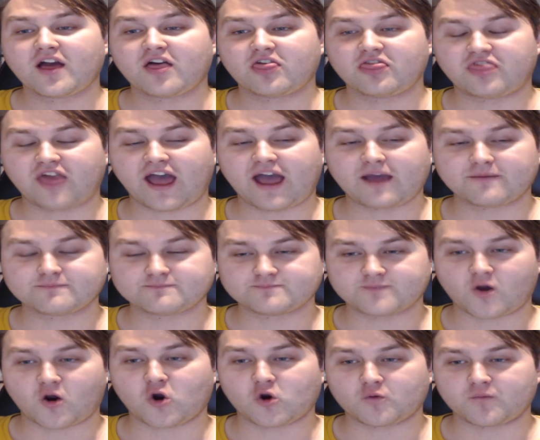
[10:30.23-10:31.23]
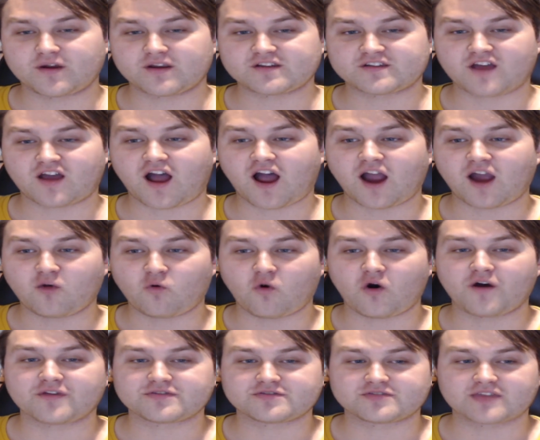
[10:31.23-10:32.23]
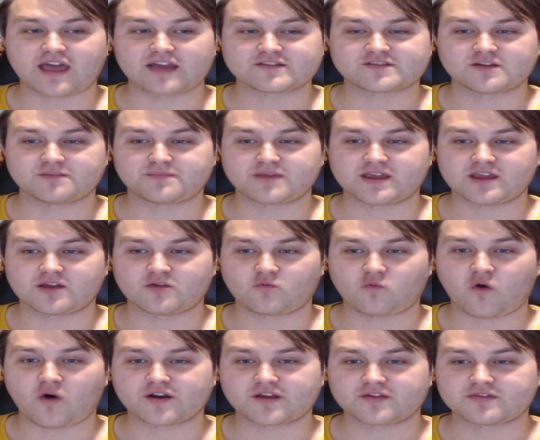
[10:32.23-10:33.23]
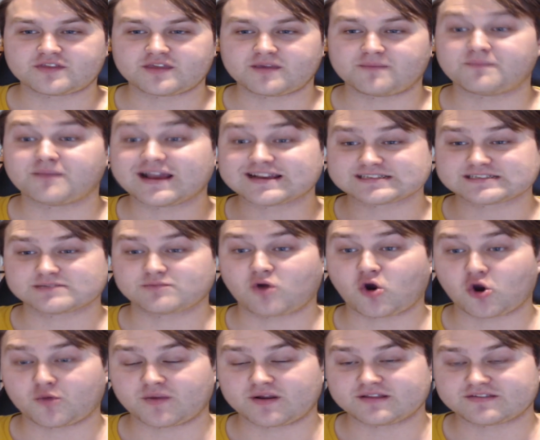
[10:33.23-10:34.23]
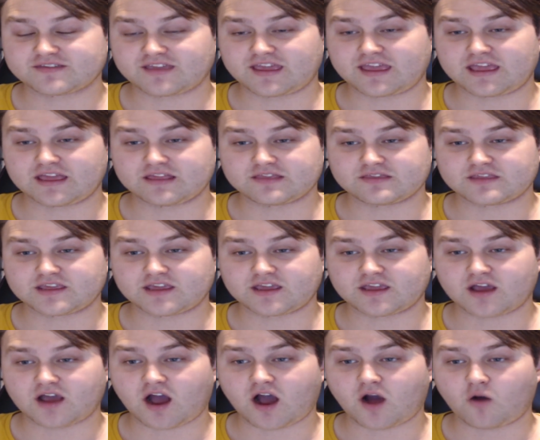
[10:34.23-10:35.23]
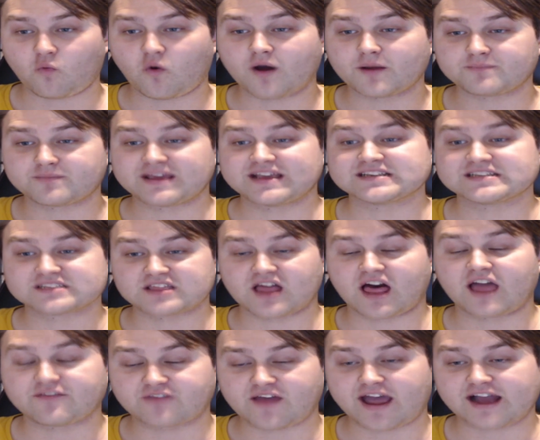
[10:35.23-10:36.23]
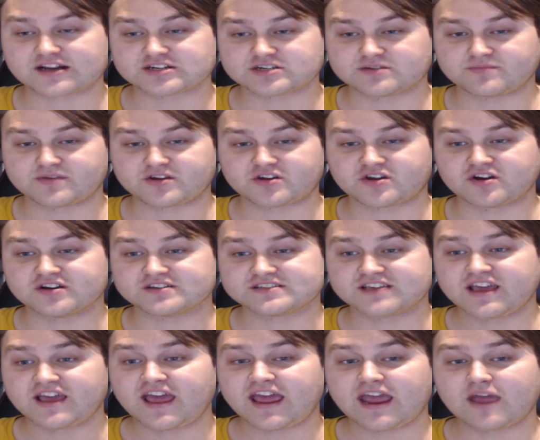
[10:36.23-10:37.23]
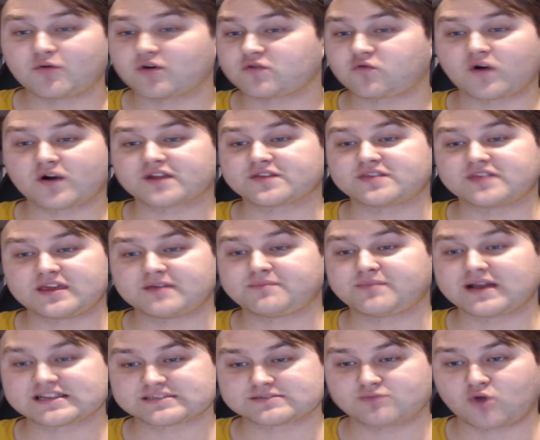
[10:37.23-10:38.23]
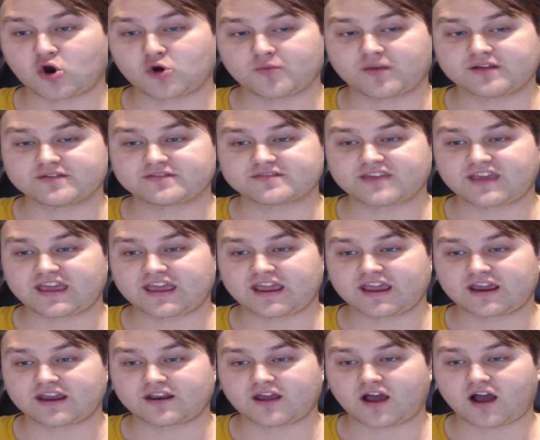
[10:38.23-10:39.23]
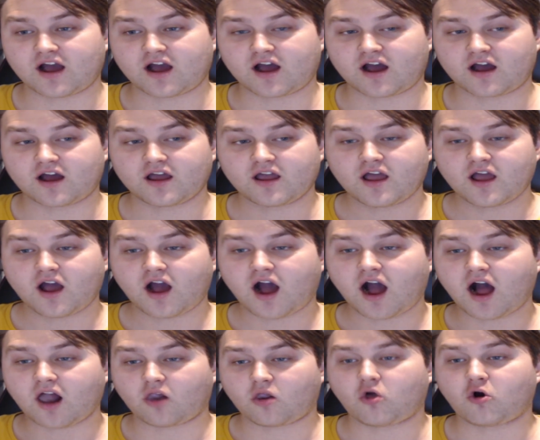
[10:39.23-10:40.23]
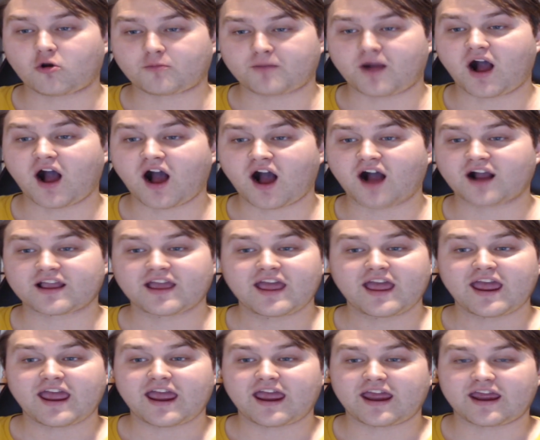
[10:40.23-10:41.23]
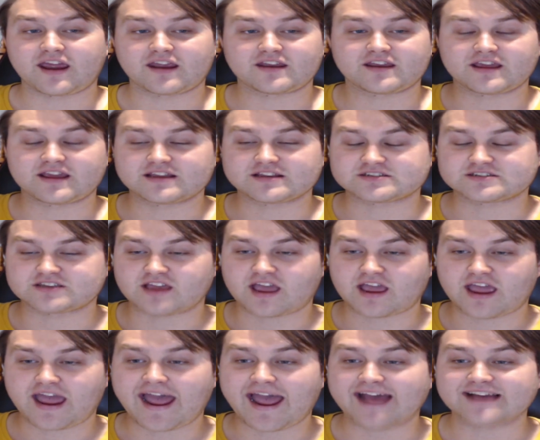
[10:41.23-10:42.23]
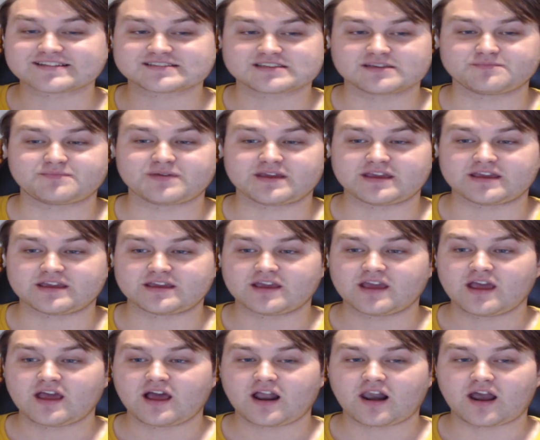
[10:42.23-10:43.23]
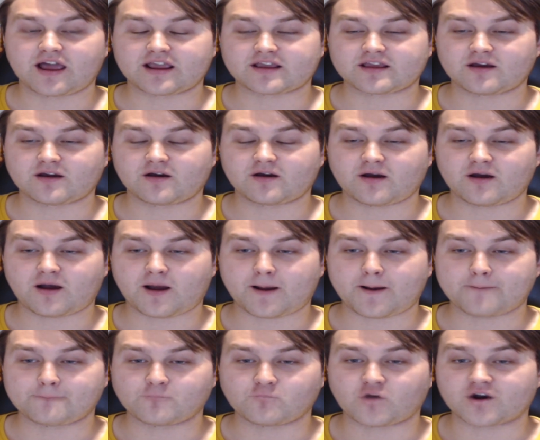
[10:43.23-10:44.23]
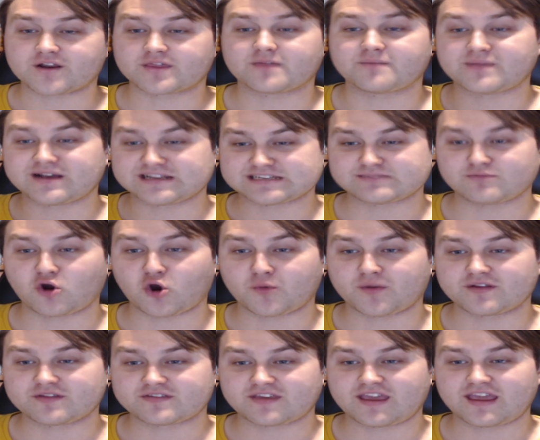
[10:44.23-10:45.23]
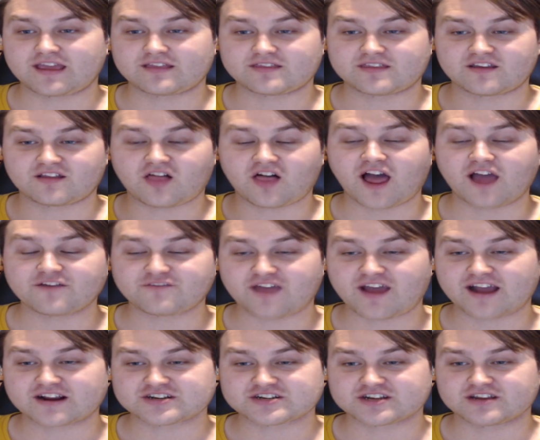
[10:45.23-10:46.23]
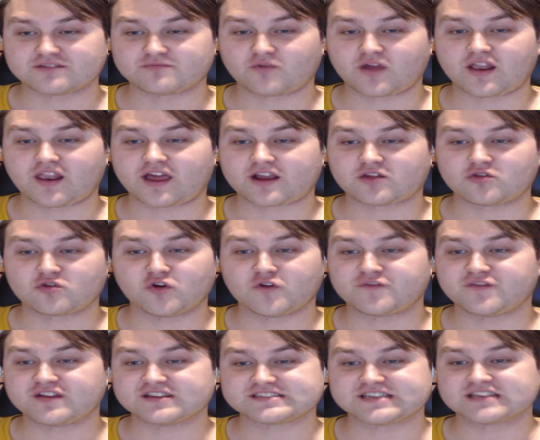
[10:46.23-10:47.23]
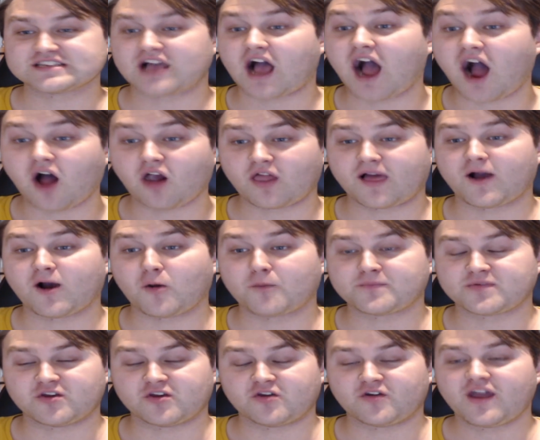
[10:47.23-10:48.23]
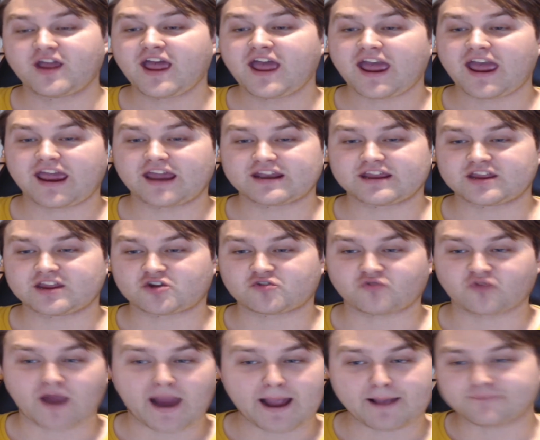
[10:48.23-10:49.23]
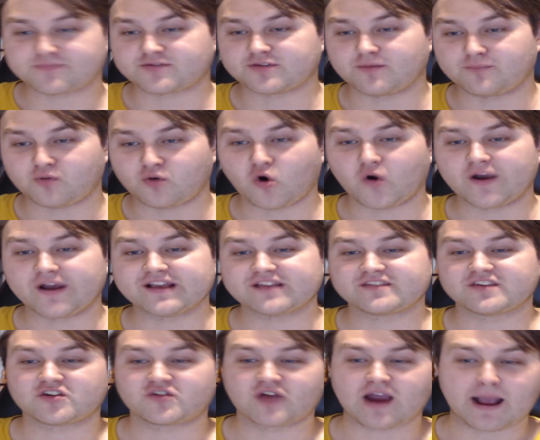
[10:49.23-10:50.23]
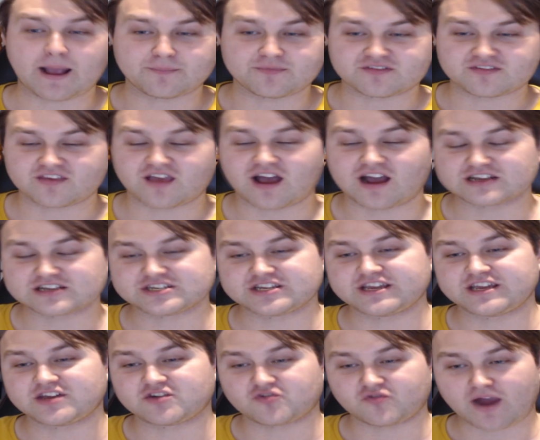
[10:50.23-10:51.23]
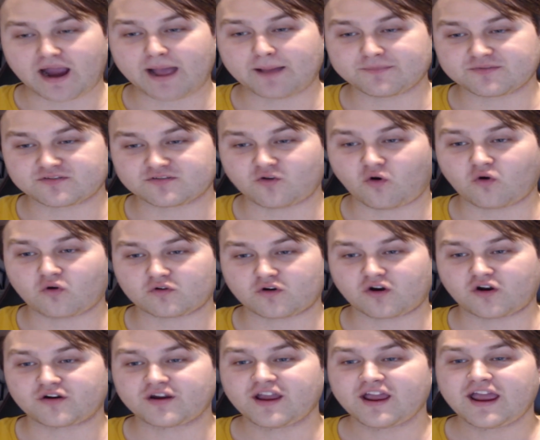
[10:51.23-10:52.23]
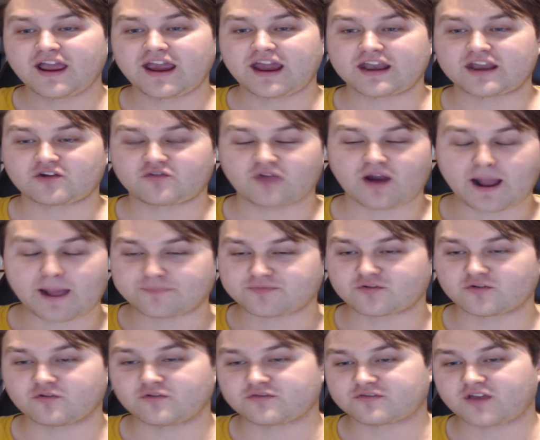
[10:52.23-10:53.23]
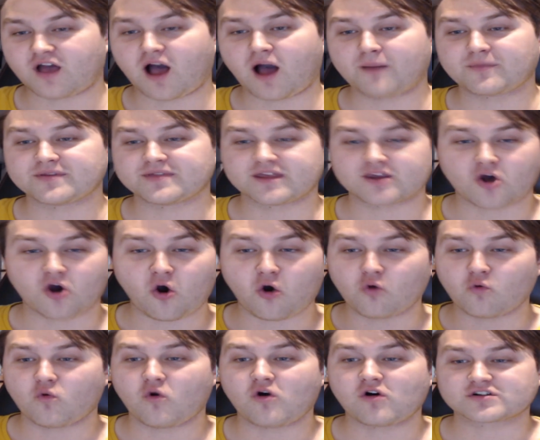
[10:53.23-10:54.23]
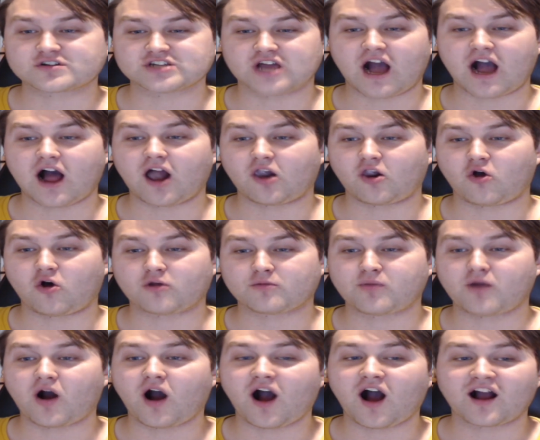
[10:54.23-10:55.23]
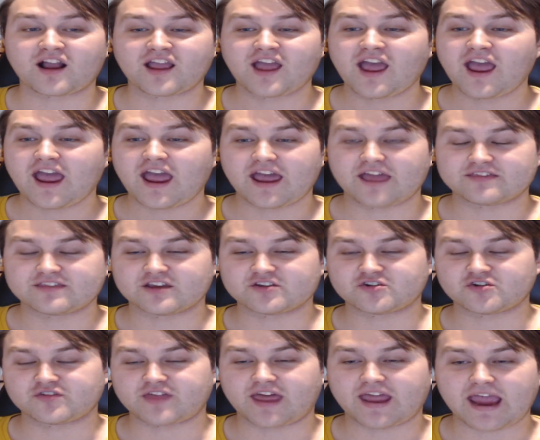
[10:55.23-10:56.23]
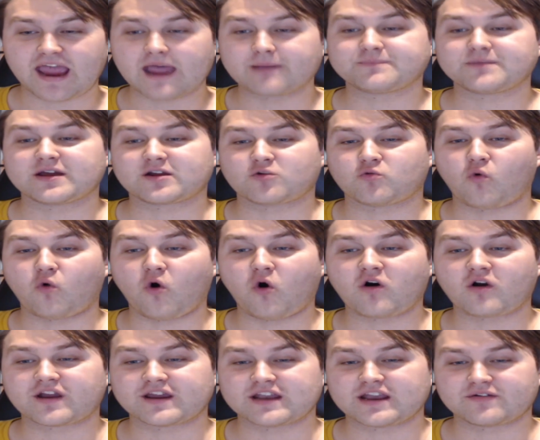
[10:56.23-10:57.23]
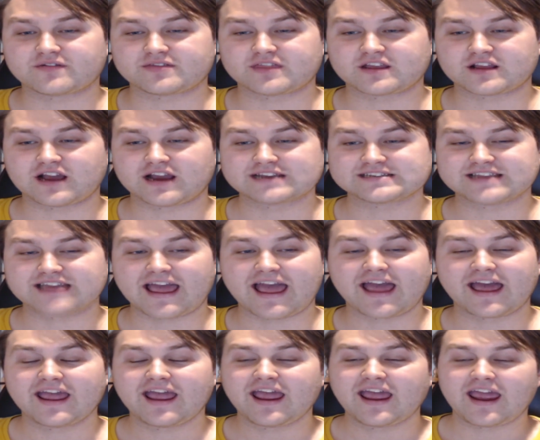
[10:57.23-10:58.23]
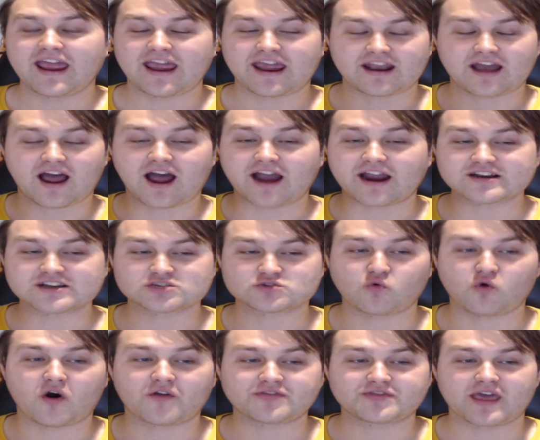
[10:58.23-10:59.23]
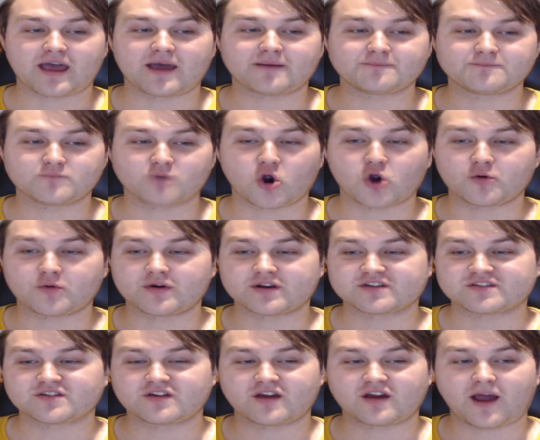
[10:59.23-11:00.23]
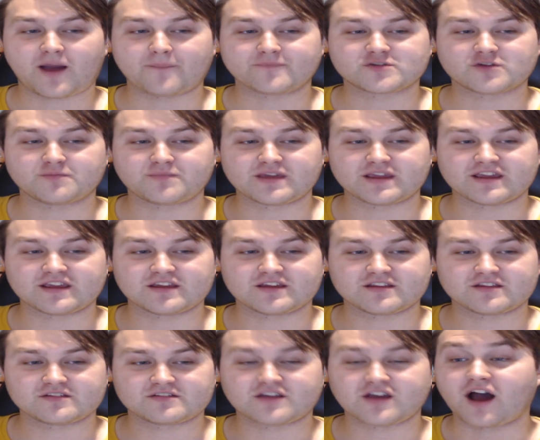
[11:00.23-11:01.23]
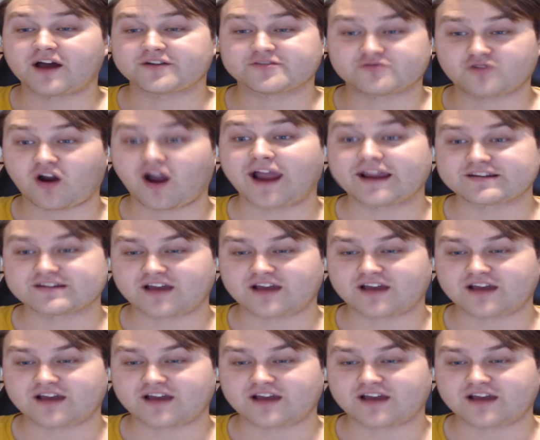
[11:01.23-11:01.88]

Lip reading: that moment, I want that to be one of the best moments in the One Piece live action, because it was one of the best moments in Arlong Park, and it has to be, like, one of the best moments in the live action, where, like, Luffy says, I'll help you, and he grabs the boys, he grabs Sanji, he grabs Zoro, and he grabs Usopp, and they all walk to Arlong Park, and they do that epic walk and everything like that, and I just want that moment to be done right.